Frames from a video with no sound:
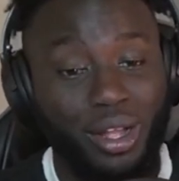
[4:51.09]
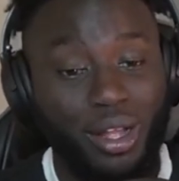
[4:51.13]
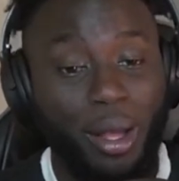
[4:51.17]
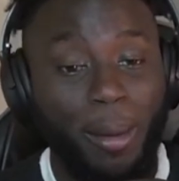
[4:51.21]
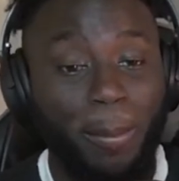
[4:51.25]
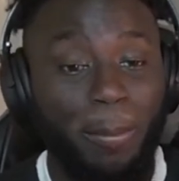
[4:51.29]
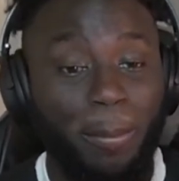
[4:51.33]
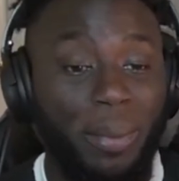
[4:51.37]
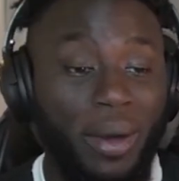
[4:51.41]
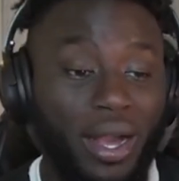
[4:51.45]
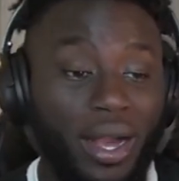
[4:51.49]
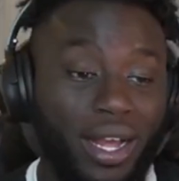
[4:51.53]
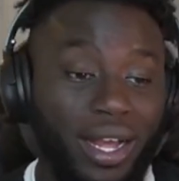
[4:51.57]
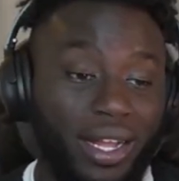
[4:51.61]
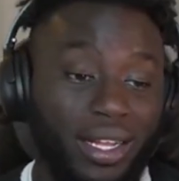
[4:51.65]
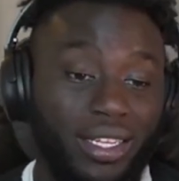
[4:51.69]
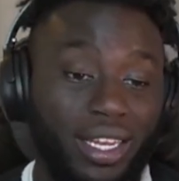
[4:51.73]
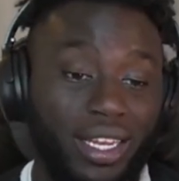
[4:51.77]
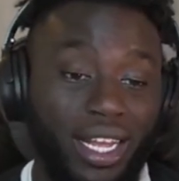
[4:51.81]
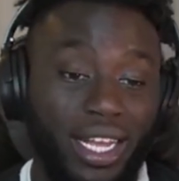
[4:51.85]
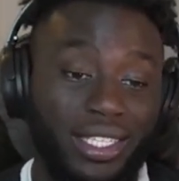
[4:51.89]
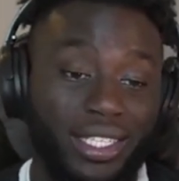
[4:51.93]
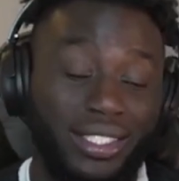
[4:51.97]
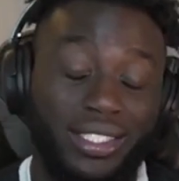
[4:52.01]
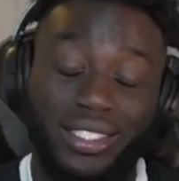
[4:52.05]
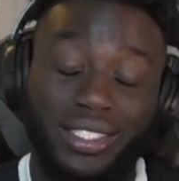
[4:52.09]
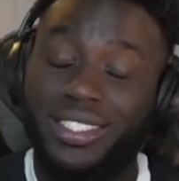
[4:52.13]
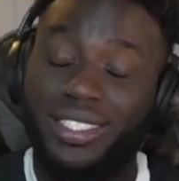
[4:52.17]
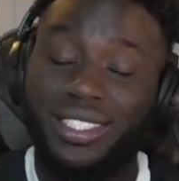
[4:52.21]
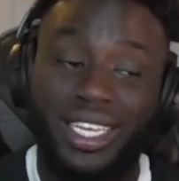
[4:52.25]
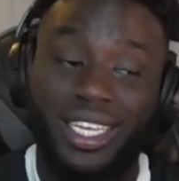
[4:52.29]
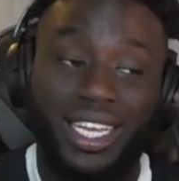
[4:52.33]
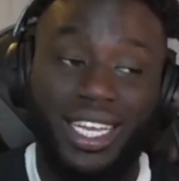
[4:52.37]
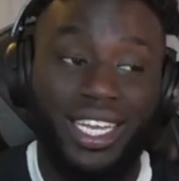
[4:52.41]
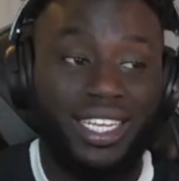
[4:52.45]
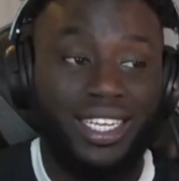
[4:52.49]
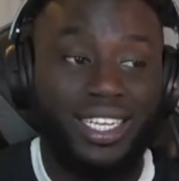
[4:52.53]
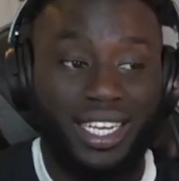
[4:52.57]
But like to
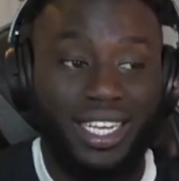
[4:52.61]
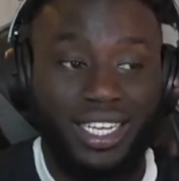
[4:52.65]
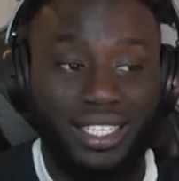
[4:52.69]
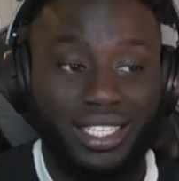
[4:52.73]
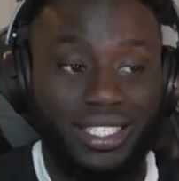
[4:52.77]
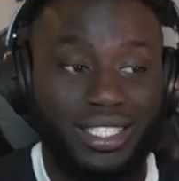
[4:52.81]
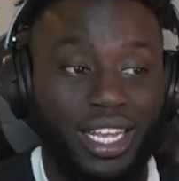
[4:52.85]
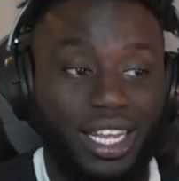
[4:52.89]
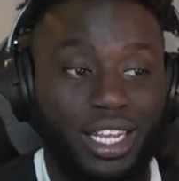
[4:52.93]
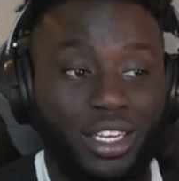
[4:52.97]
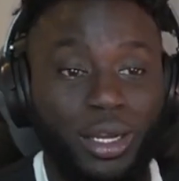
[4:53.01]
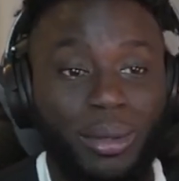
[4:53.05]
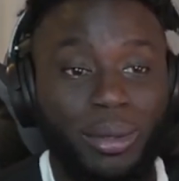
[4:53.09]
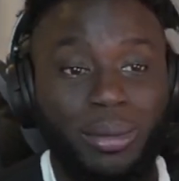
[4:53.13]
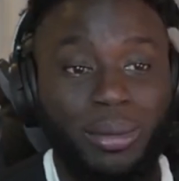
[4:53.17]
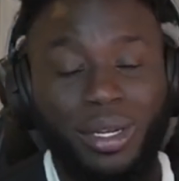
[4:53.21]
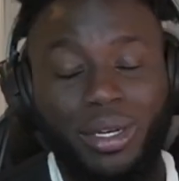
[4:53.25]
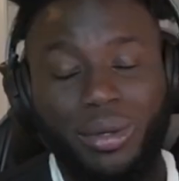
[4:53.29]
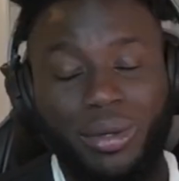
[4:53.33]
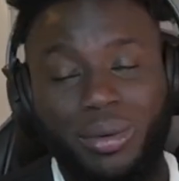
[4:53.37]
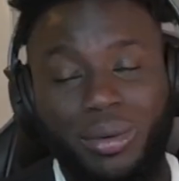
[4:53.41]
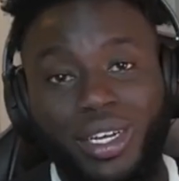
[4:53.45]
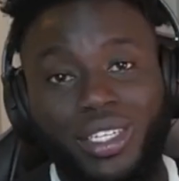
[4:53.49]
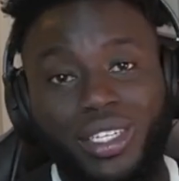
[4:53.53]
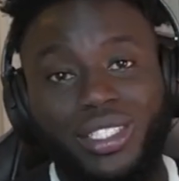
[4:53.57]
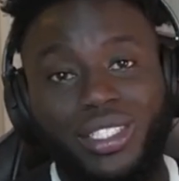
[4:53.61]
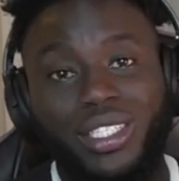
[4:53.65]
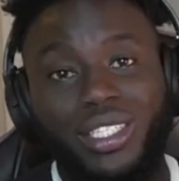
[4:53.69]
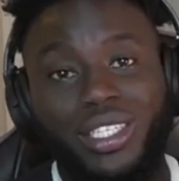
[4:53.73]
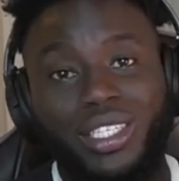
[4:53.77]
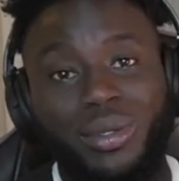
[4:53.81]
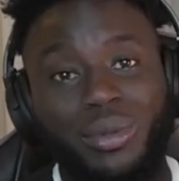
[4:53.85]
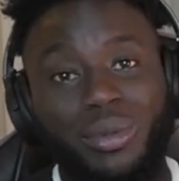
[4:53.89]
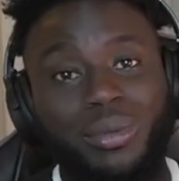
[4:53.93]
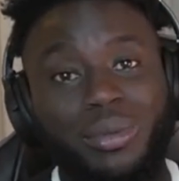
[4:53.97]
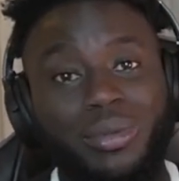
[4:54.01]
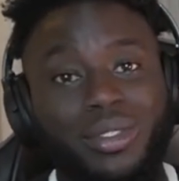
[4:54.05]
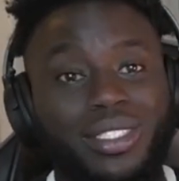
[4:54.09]
say, like it's like nobody watched the
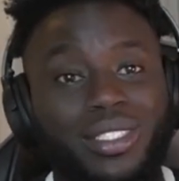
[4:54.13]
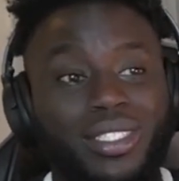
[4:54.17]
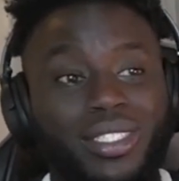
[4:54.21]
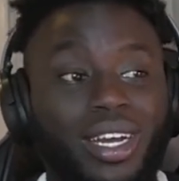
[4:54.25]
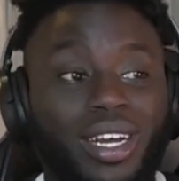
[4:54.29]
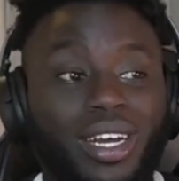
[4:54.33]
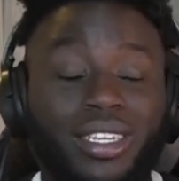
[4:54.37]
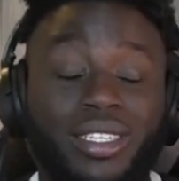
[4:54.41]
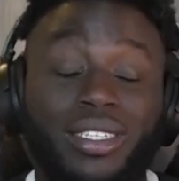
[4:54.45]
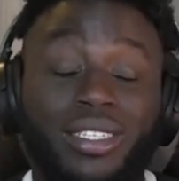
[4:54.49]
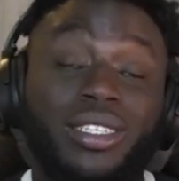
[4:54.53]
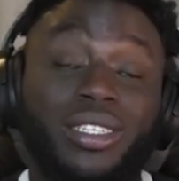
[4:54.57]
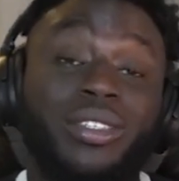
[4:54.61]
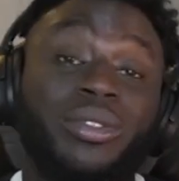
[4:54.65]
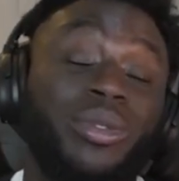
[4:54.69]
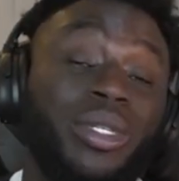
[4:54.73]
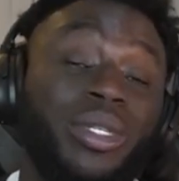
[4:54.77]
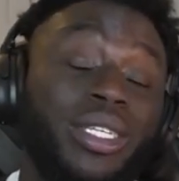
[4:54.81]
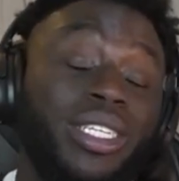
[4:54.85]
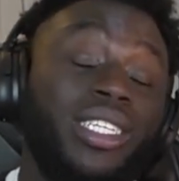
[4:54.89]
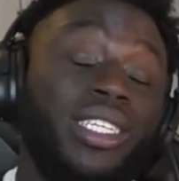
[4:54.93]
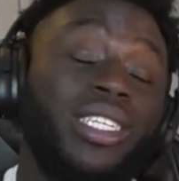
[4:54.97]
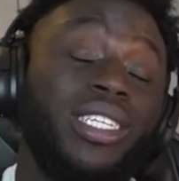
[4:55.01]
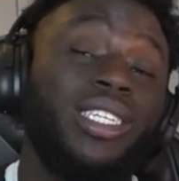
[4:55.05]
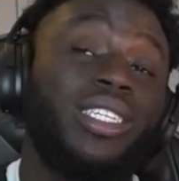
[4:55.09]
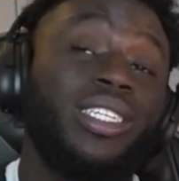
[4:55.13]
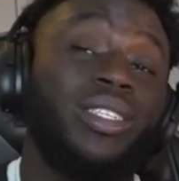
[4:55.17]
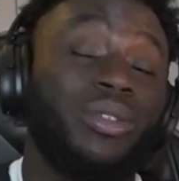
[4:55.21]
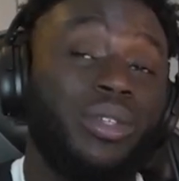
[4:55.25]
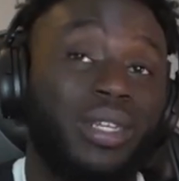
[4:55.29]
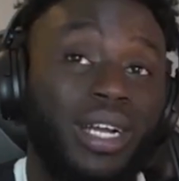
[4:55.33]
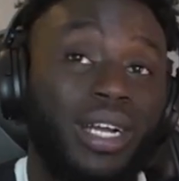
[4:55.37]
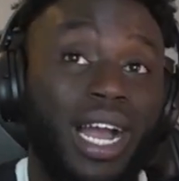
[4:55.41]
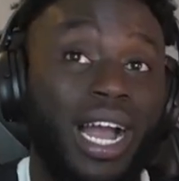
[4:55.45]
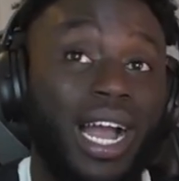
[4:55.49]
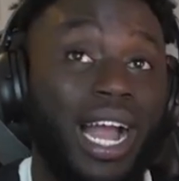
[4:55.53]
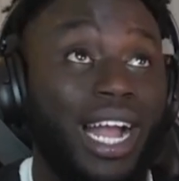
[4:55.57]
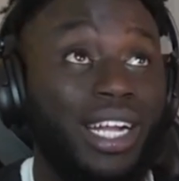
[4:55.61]
women's soccer. Really,
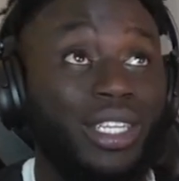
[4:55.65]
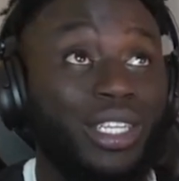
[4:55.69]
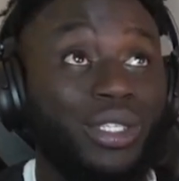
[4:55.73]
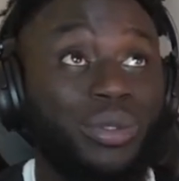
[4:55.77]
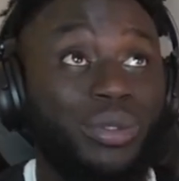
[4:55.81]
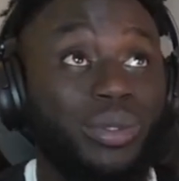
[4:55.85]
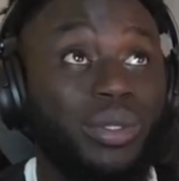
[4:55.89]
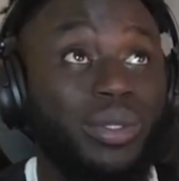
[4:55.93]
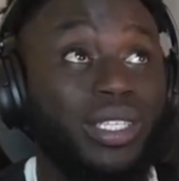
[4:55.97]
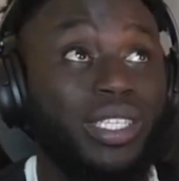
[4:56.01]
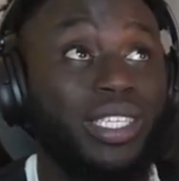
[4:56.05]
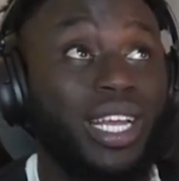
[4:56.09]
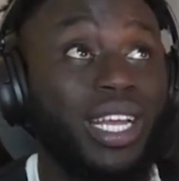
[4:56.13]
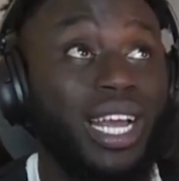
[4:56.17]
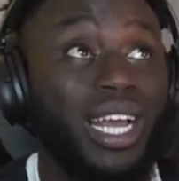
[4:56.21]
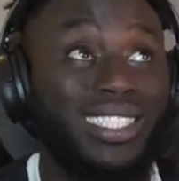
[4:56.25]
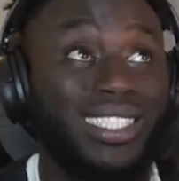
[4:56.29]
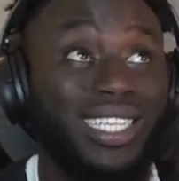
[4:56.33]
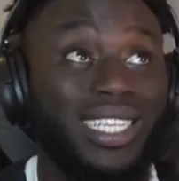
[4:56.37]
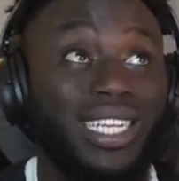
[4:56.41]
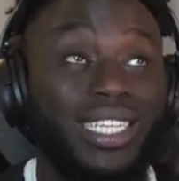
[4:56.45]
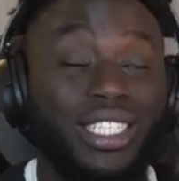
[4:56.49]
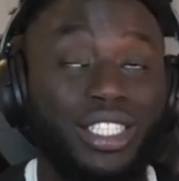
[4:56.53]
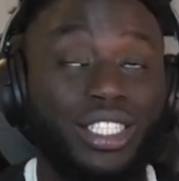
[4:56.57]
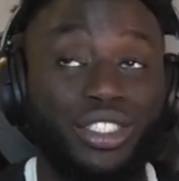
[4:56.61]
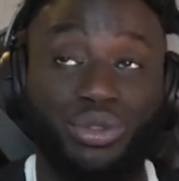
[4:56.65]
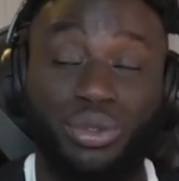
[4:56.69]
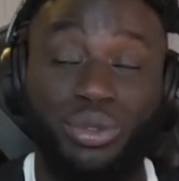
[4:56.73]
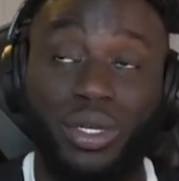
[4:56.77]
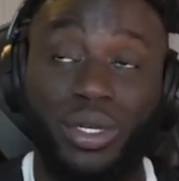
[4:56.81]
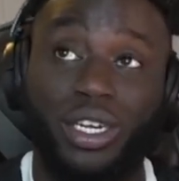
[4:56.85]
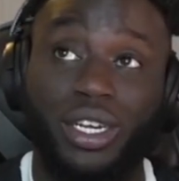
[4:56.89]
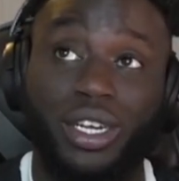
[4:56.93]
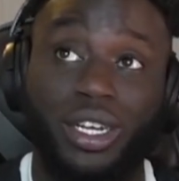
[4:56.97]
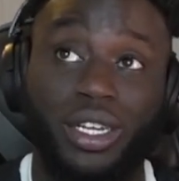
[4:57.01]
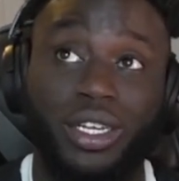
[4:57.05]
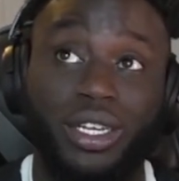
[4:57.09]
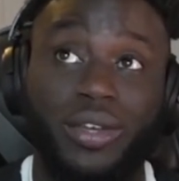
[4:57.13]
actually, attendance
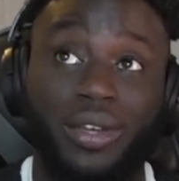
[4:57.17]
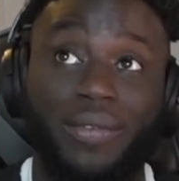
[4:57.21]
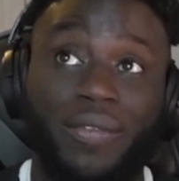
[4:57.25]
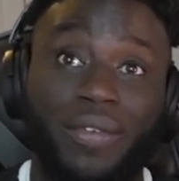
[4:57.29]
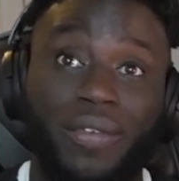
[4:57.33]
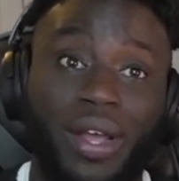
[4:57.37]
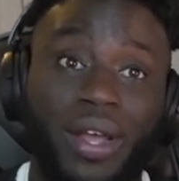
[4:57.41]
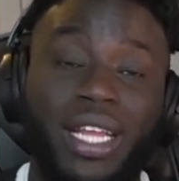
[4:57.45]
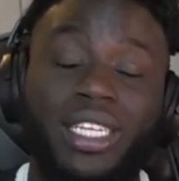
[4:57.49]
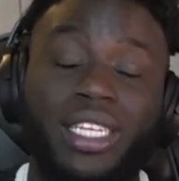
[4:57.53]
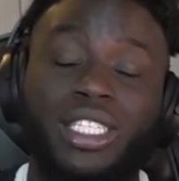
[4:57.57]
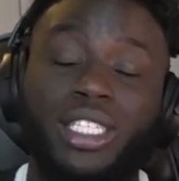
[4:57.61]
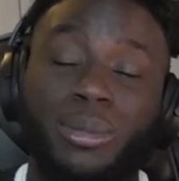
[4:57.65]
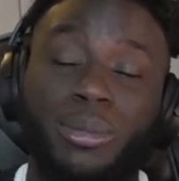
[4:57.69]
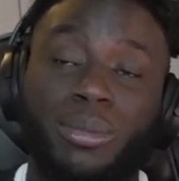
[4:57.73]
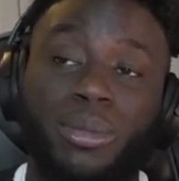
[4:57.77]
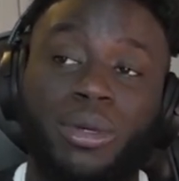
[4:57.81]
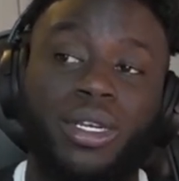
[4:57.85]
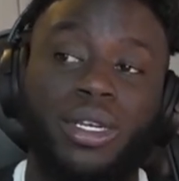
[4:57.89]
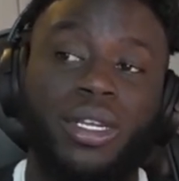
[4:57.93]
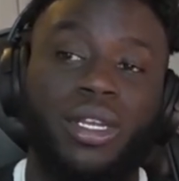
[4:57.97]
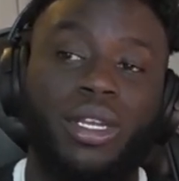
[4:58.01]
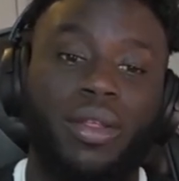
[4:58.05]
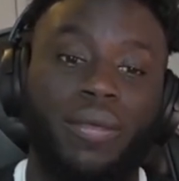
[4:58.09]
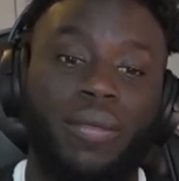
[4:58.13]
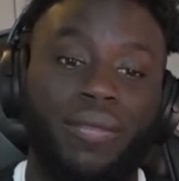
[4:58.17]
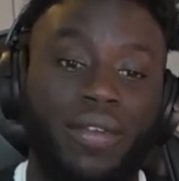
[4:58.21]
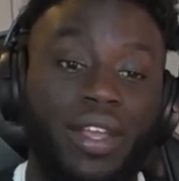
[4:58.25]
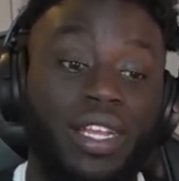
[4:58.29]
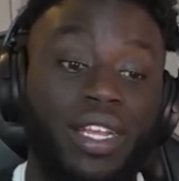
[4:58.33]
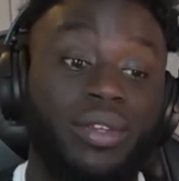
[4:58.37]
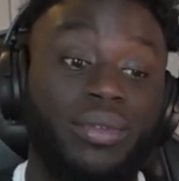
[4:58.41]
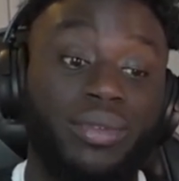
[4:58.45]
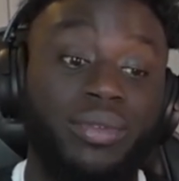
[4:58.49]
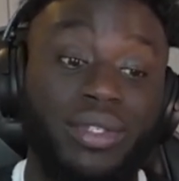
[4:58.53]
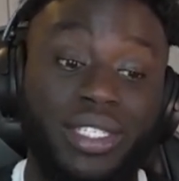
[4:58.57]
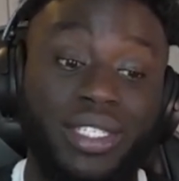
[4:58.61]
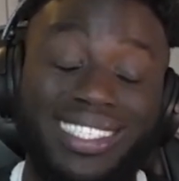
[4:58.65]
record for any sporting event
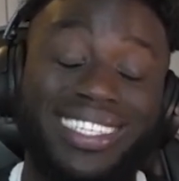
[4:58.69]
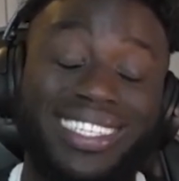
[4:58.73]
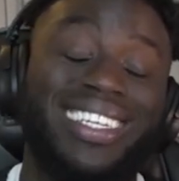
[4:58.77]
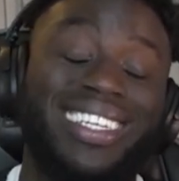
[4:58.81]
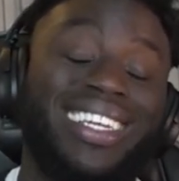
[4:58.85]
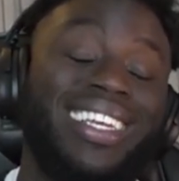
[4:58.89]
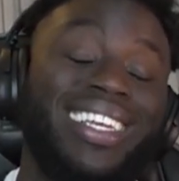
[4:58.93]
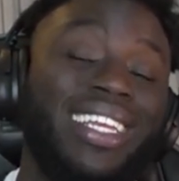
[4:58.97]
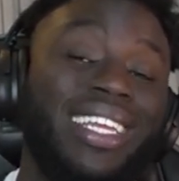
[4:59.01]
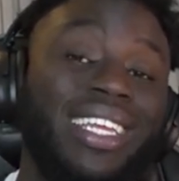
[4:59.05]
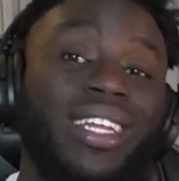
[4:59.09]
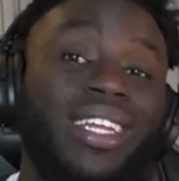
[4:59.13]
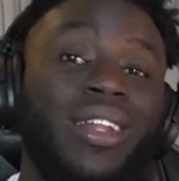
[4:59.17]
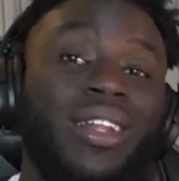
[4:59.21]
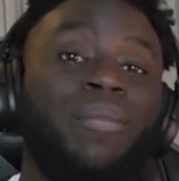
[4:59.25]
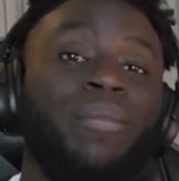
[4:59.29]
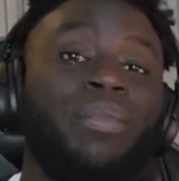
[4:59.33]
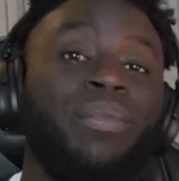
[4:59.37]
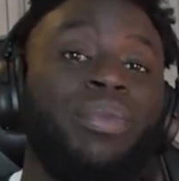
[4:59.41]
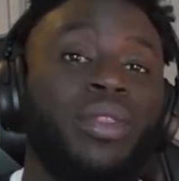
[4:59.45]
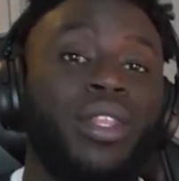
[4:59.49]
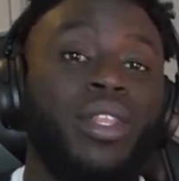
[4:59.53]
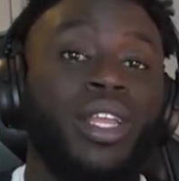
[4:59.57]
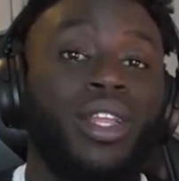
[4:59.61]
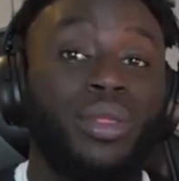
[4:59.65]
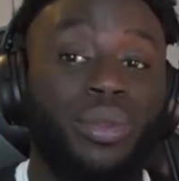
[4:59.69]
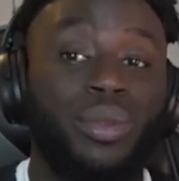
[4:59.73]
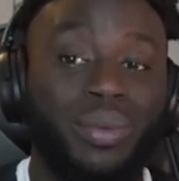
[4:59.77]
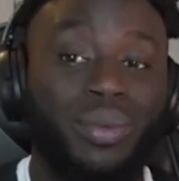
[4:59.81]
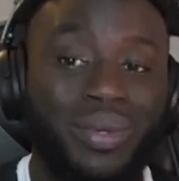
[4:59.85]
recently three